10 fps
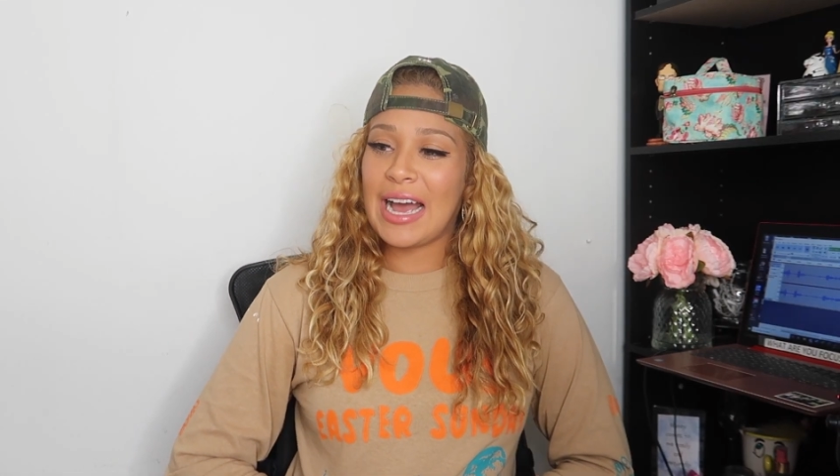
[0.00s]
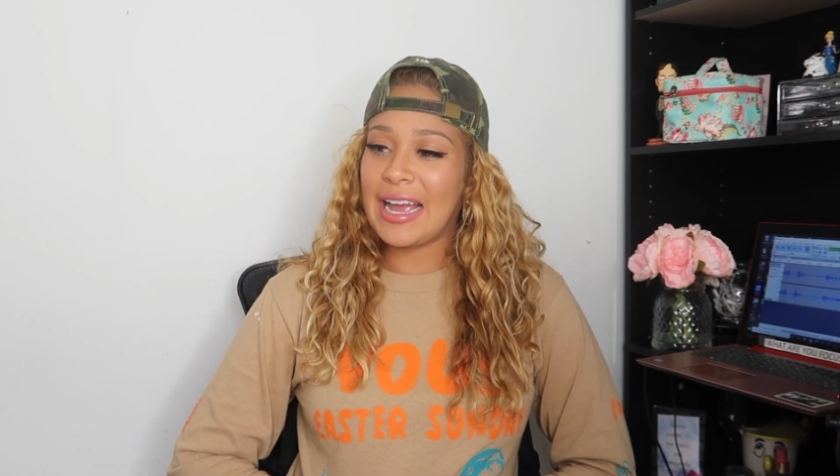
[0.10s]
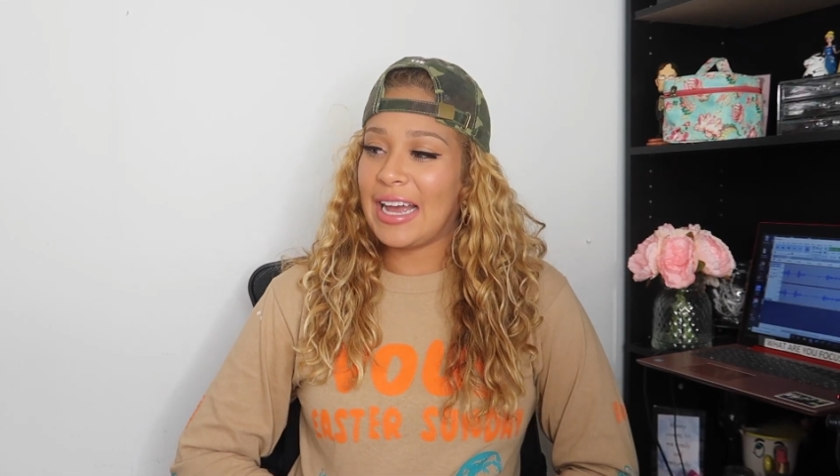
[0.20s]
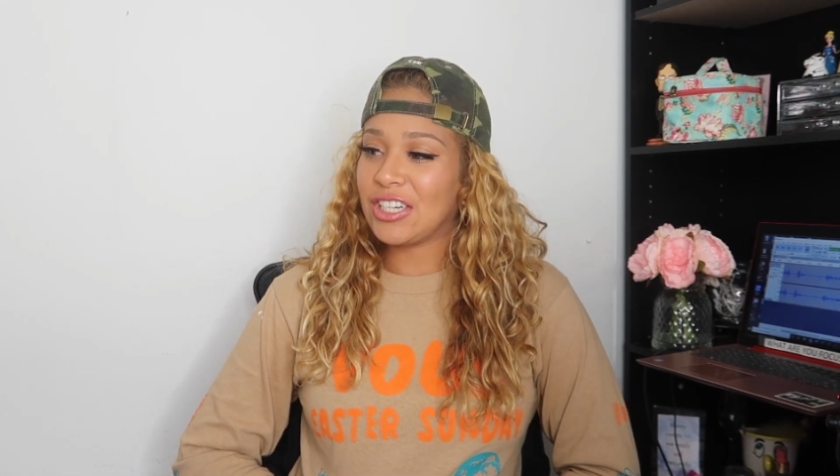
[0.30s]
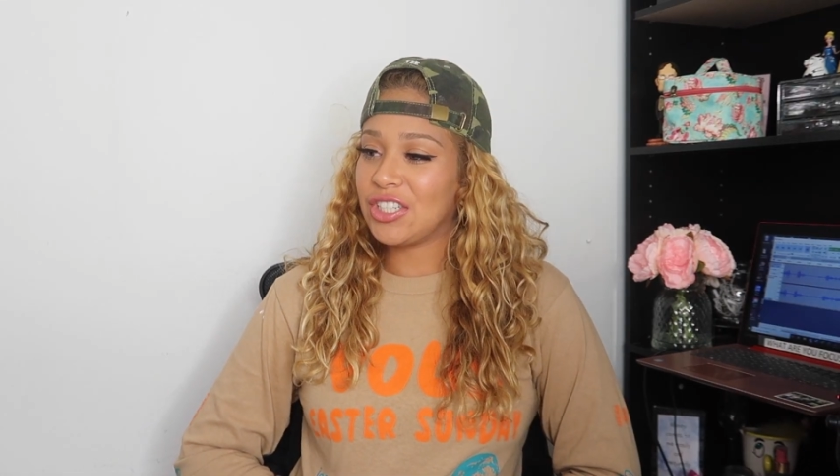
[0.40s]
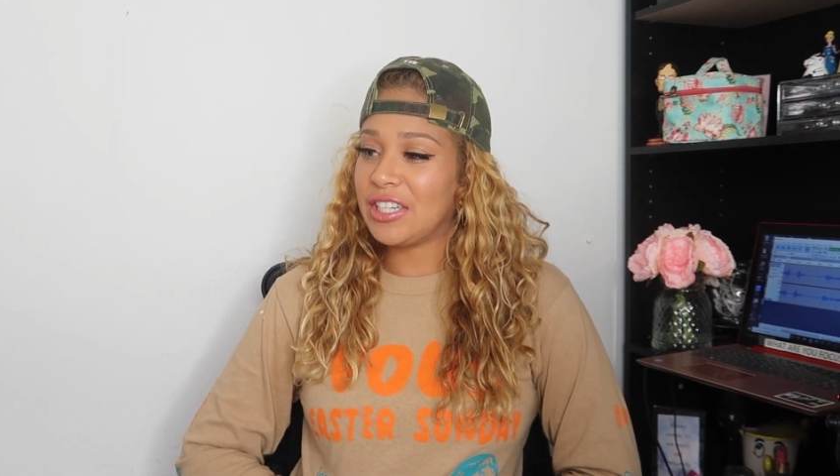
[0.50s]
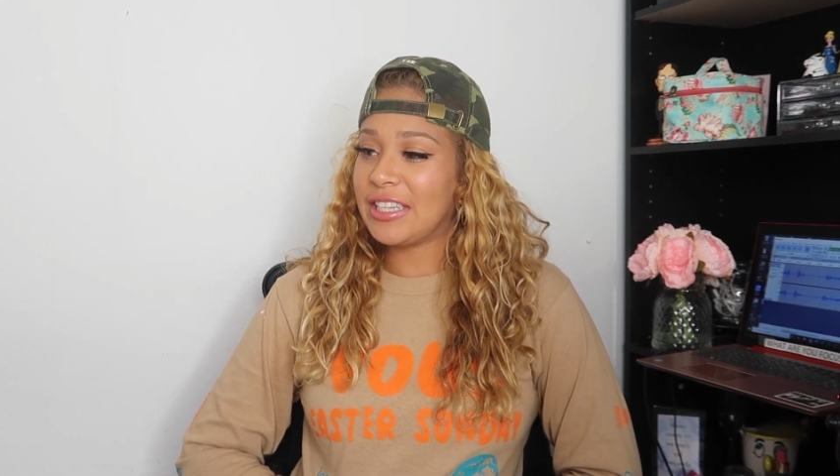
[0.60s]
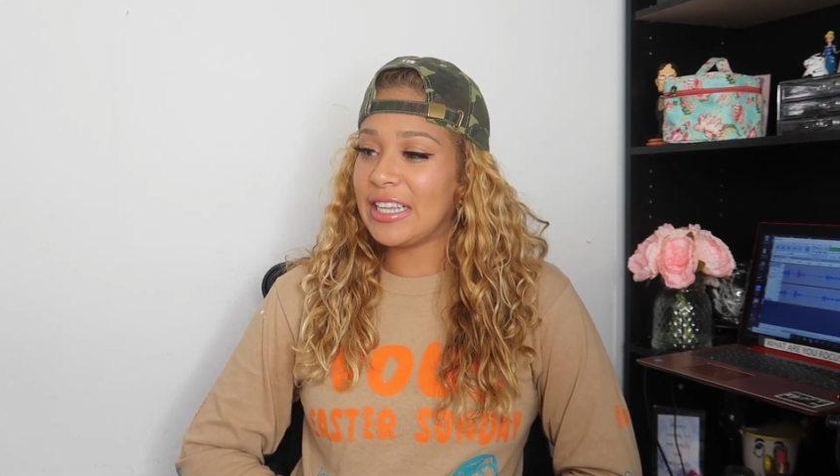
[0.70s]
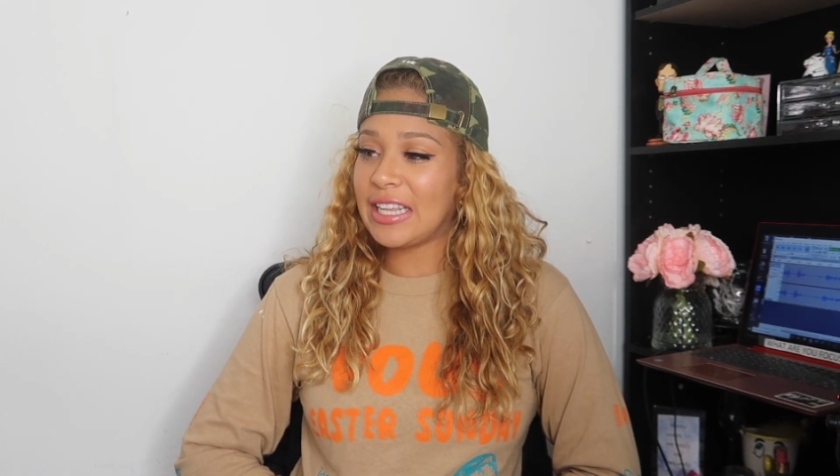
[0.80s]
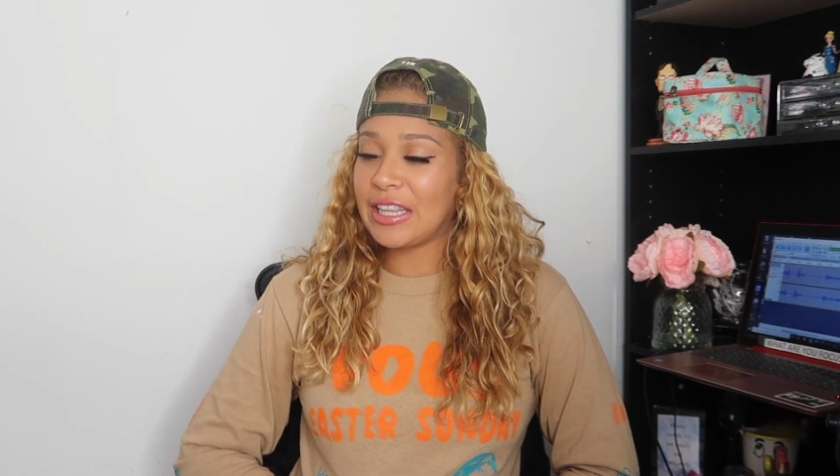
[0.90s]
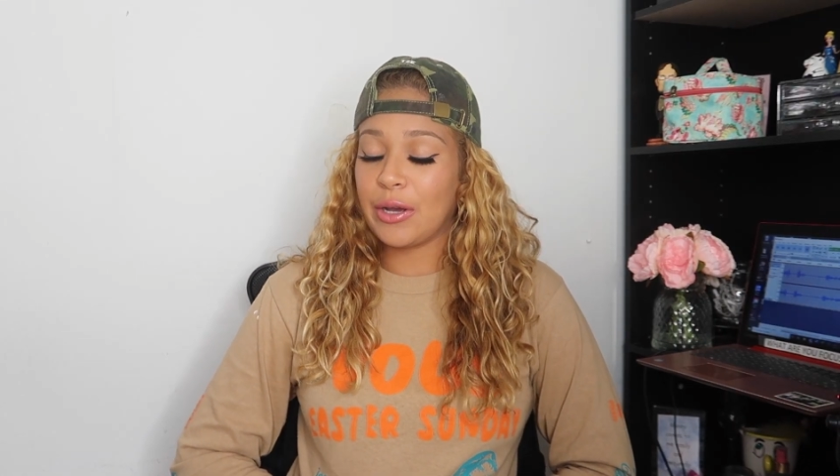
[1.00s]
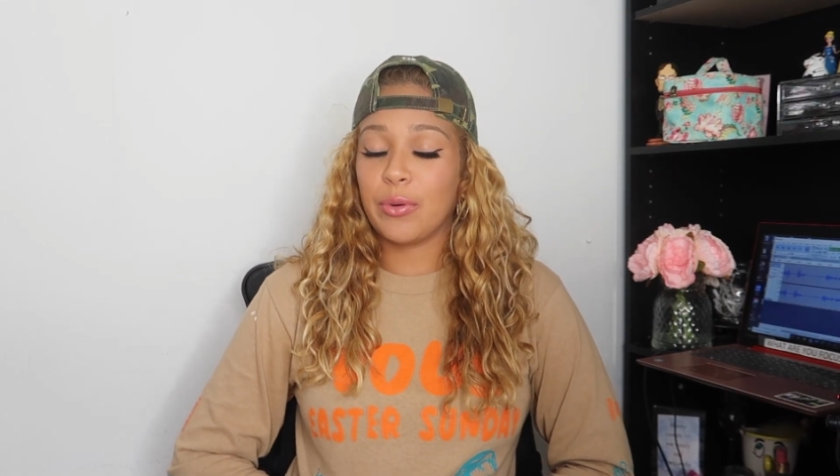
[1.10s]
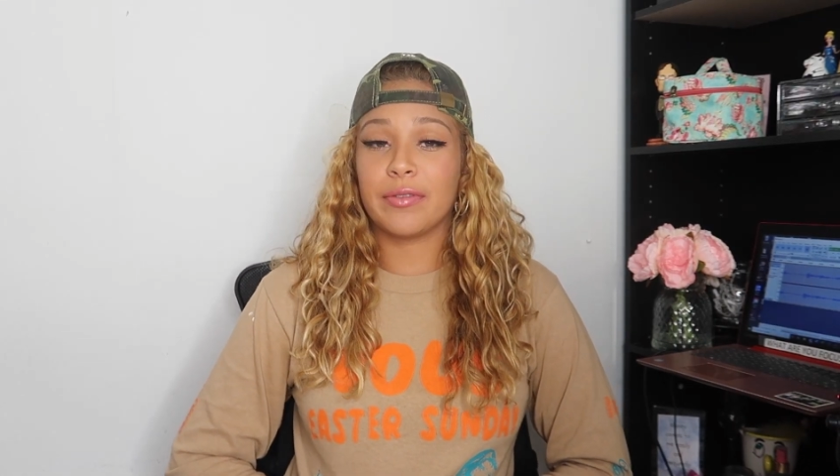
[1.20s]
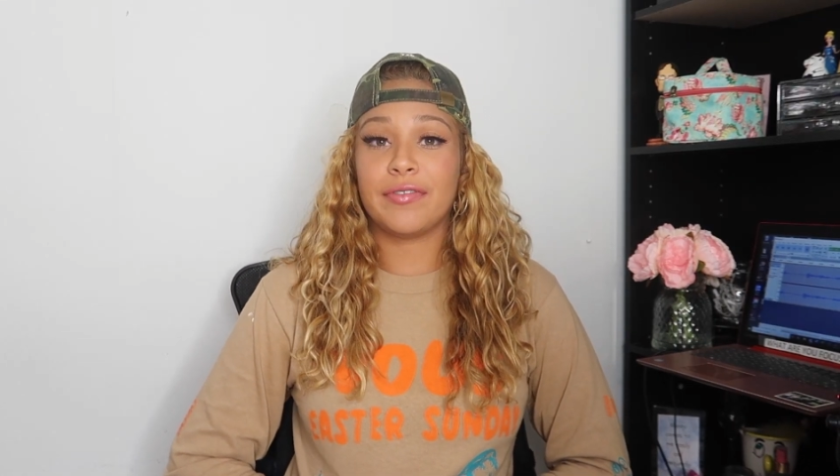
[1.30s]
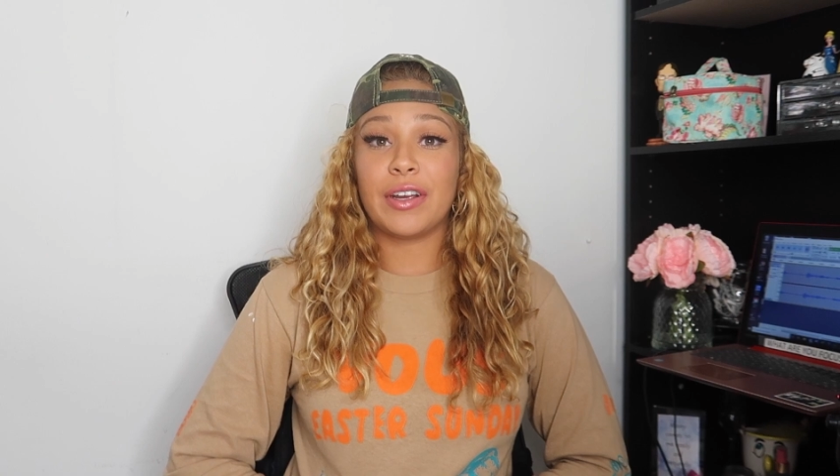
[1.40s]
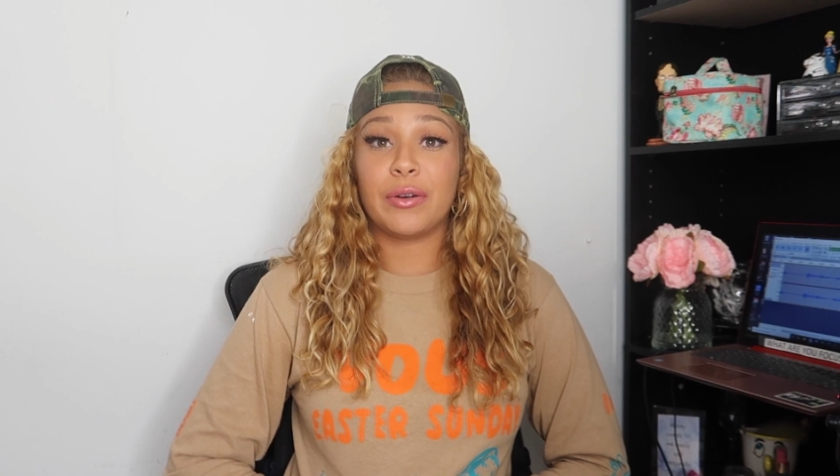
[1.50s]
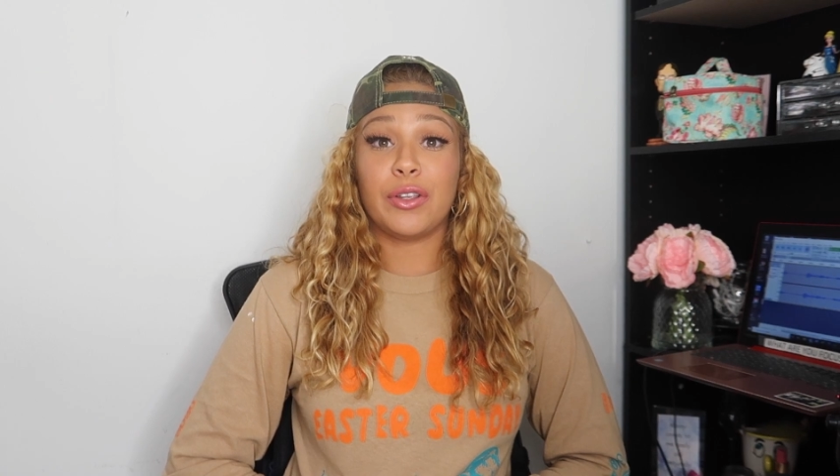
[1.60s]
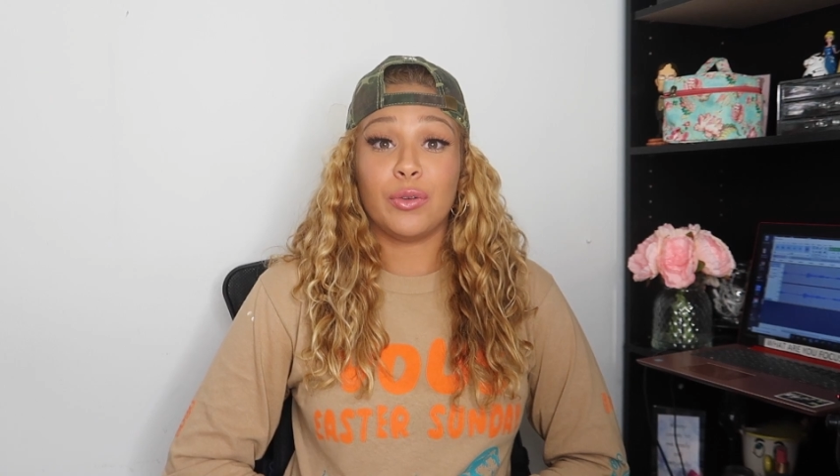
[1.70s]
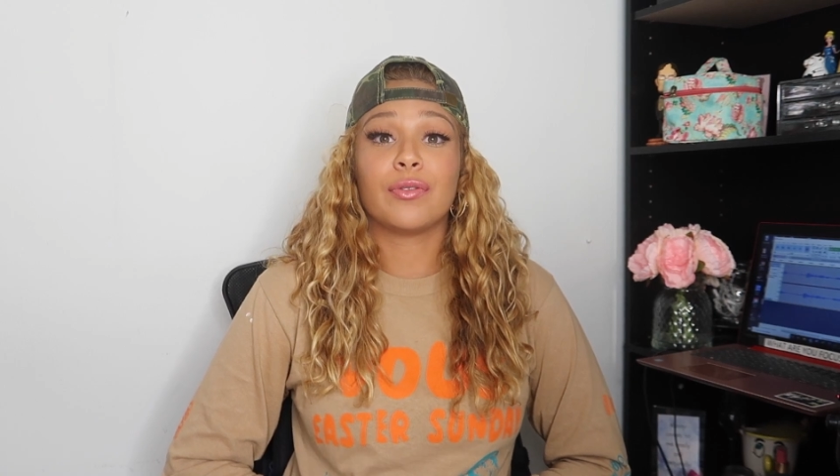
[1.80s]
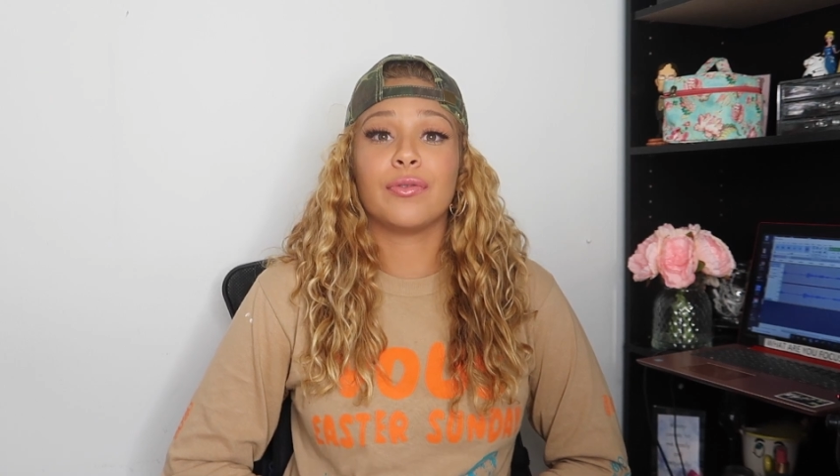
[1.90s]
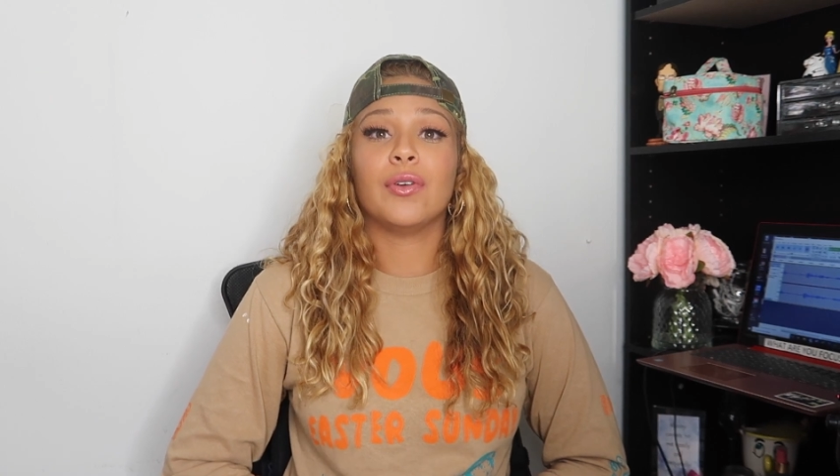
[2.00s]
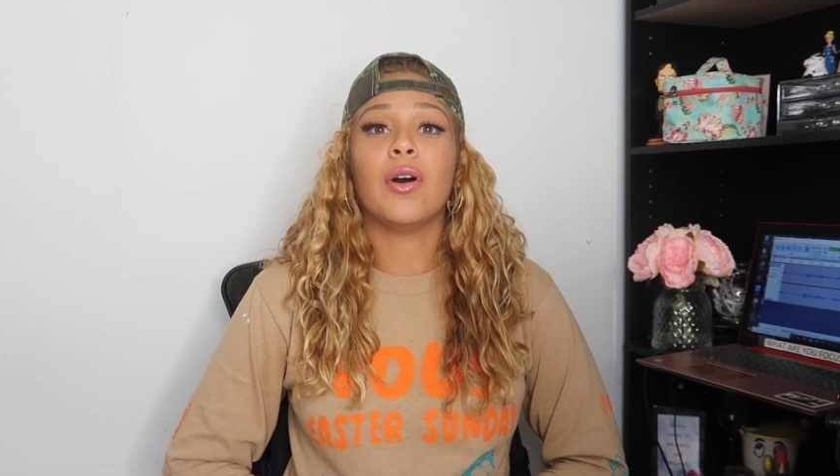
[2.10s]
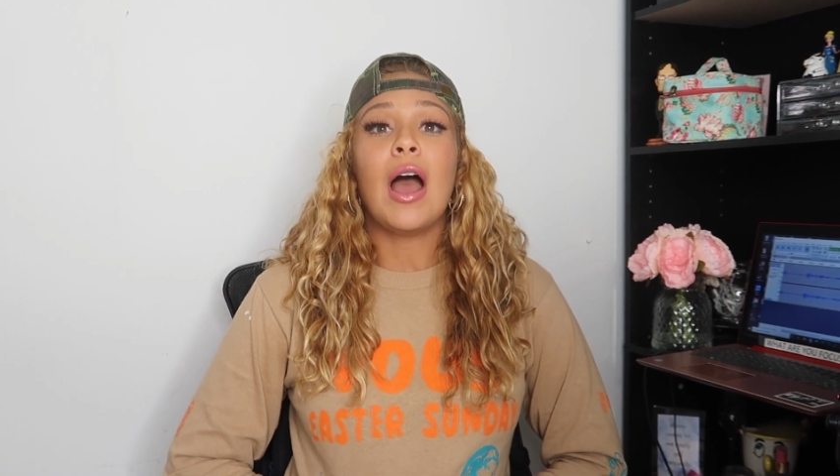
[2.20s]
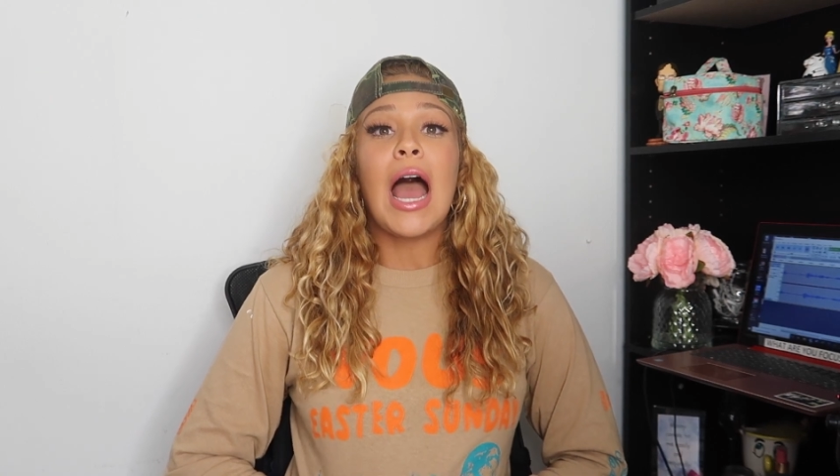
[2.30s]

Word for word: I actually think that they were very useful.